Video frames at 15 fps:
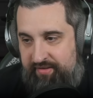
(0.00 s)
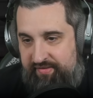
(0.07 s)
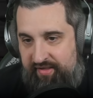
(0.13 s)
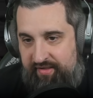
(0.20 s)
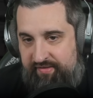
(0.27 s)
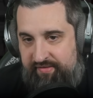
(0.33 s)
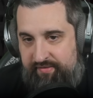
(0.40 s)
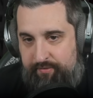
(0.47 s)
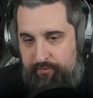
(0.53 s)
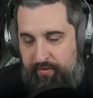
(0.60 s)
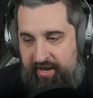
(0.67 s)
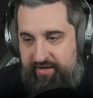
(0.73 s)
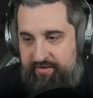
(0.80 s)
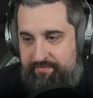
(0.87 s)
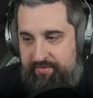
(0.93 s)
says,
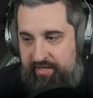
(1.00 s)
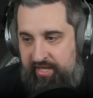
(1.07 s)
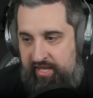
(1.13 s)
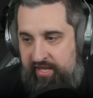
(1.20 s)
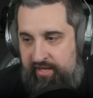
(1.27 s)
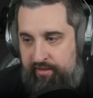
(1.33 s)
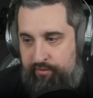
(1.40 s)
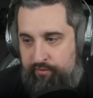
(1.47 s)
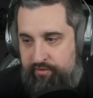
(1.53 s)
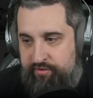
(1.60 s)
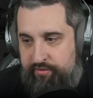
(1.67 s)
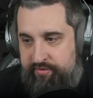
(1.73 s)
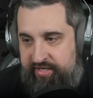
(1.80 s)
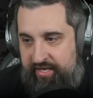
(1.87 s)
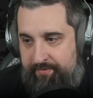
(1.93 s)
randomly heal or
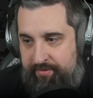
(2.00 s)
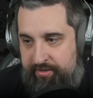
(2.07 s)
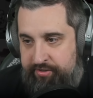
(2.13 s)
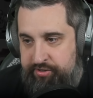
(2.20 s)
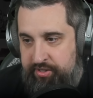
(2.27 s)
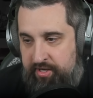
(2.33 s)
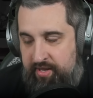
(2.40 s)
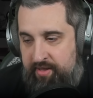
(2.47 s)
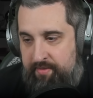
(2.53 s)
do damage.